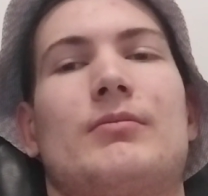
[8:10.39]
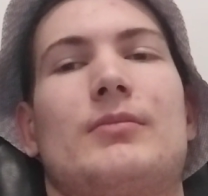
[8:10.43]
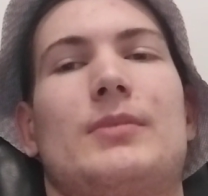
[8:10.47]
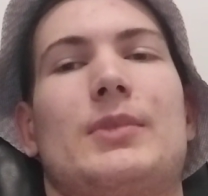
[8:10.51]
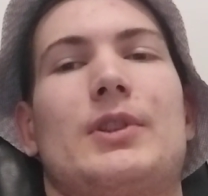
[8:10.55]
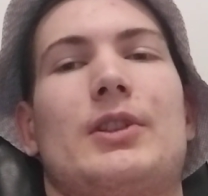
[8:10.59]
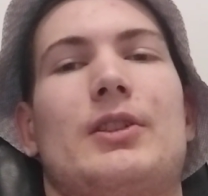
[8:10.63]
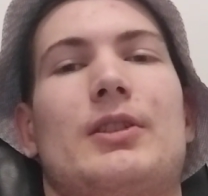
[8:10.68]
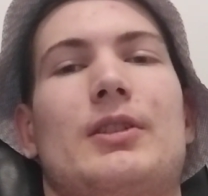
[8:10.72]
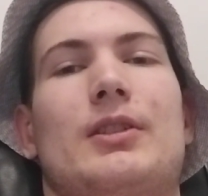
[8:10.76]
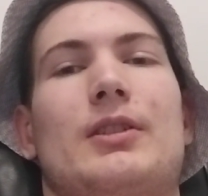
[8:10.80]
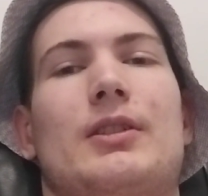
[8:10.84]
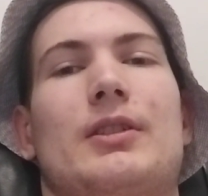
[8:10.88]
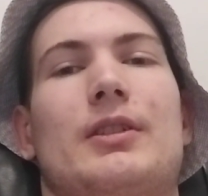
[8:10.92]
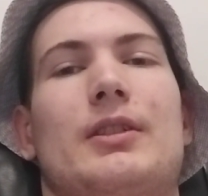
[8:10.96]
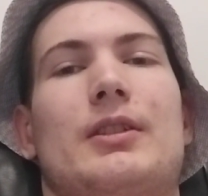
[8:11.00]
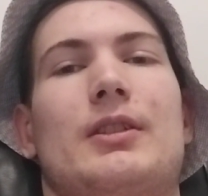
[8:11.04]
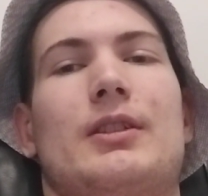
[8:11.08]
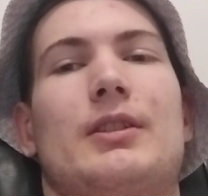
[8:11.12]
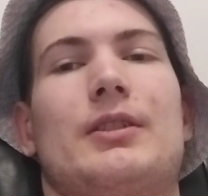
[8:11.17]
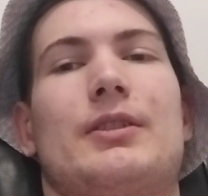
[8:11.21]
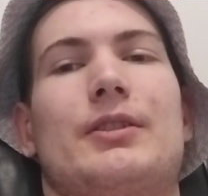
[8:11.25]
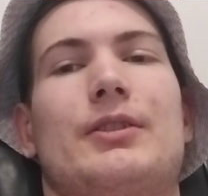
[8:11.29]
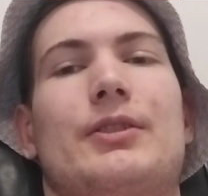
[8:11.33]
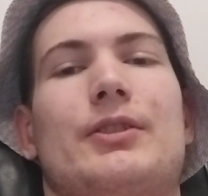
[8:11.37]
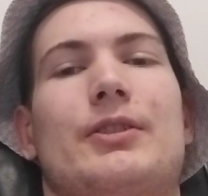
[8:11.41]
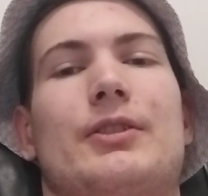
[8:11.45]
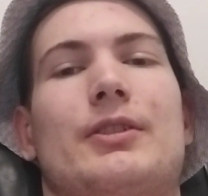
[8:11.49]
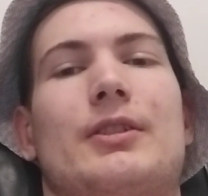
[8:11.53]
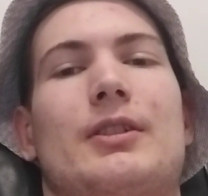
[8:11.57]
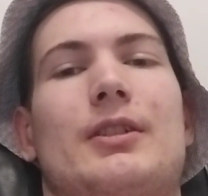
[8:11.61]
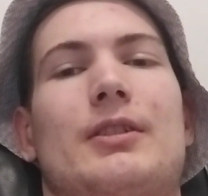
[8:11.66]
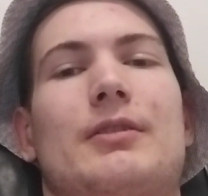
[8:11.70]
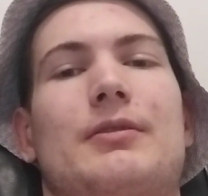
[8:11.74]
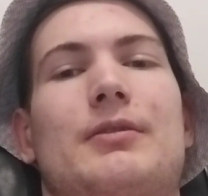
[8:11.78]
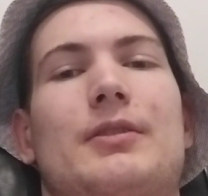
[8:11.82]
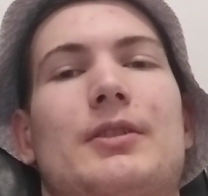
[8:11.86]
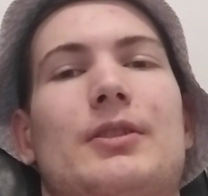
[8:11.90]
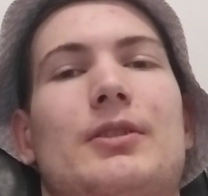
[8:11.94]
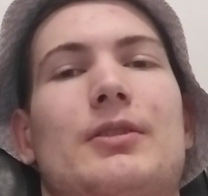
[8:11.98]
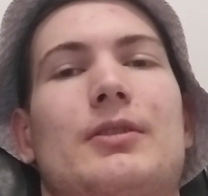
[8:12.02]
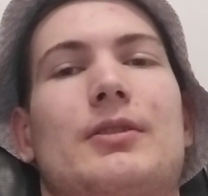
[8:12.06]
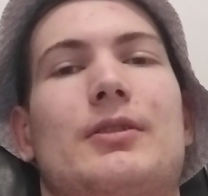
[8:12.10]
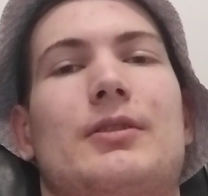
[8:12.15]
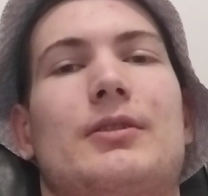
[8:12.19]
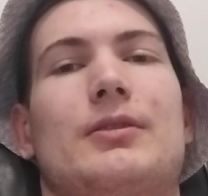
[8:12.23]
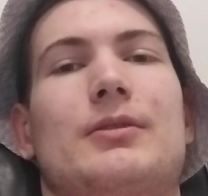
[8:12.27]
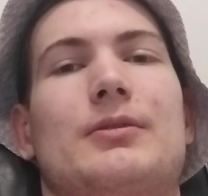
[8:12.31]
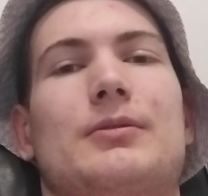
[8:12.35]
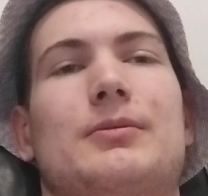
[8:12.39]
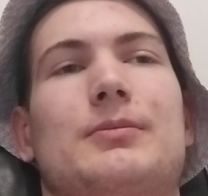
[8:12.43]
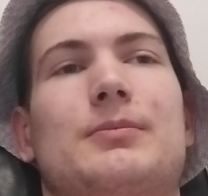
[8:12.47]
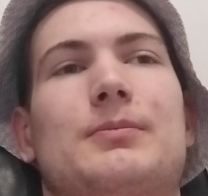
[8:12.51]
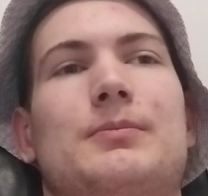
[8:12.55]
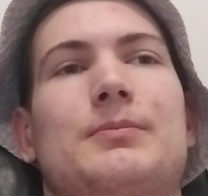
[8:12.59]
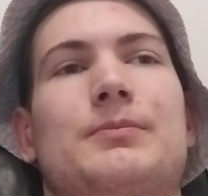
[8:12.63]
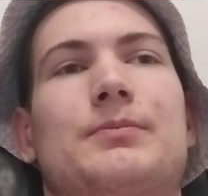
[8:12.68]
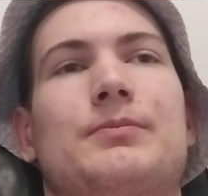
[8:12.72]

pretty like decent stuff. I don't know.